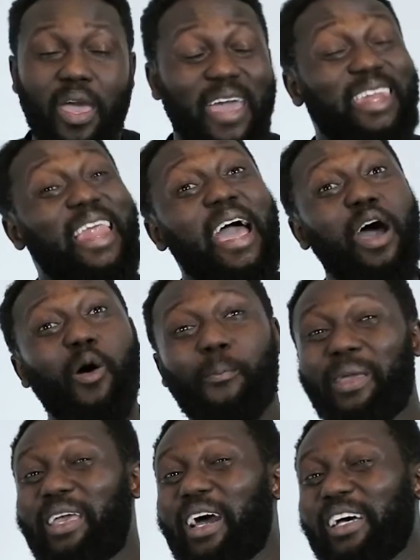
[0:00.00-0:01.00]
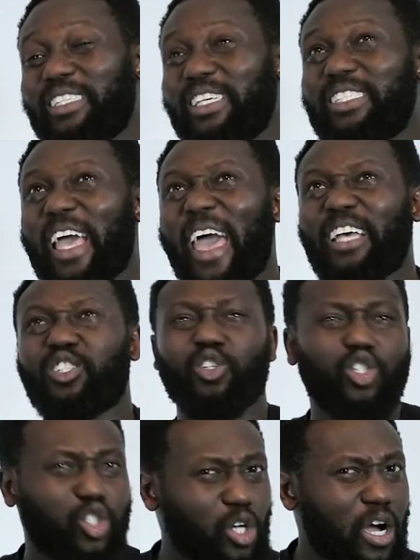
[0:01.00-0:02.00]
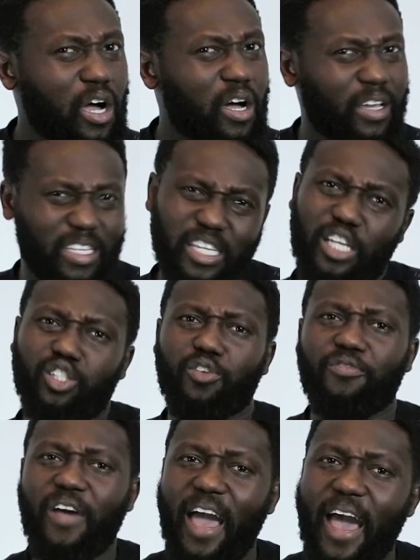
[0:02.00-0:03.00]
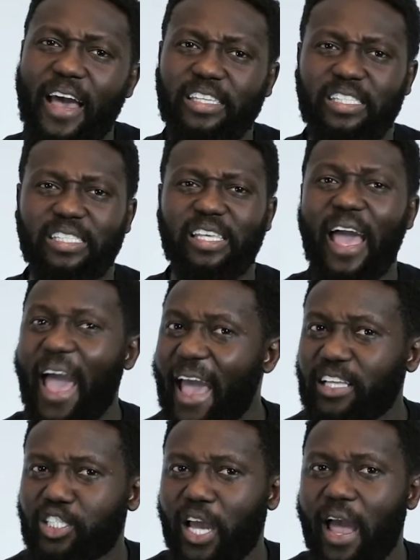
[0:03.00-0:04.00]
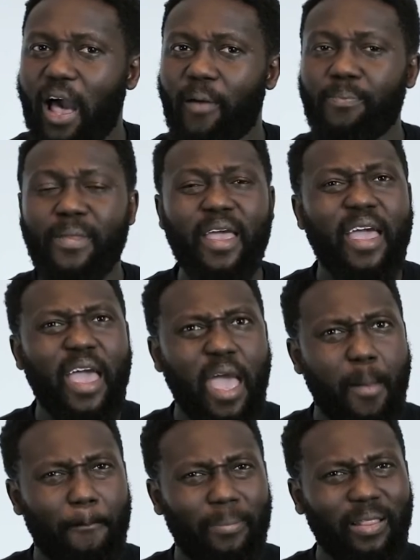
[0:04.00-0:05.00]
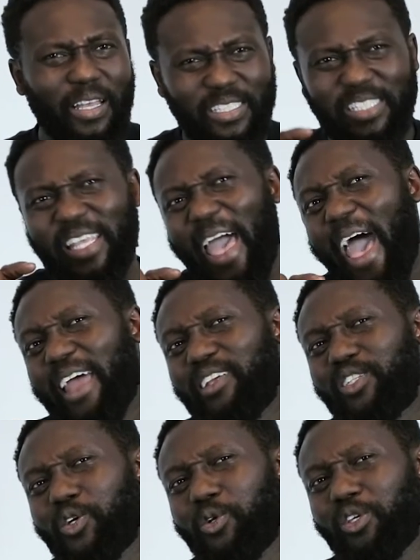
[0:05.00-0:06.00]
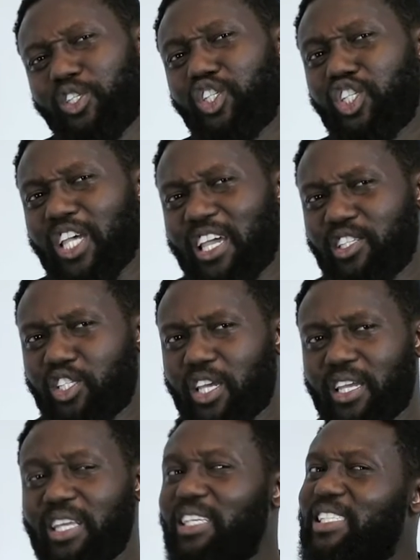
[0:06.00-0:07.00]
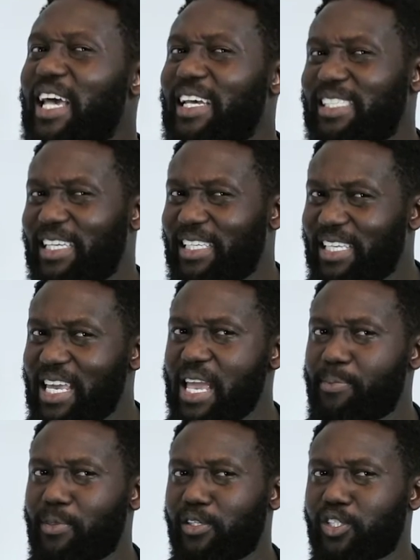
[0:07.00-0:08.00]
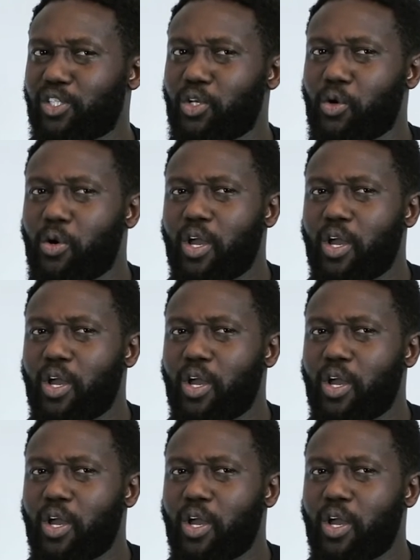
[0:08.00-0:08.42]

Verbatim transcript: And now, because he's extra strong, he's extra fast, he's agile, plus his attitude is changing, he decides to keep the suit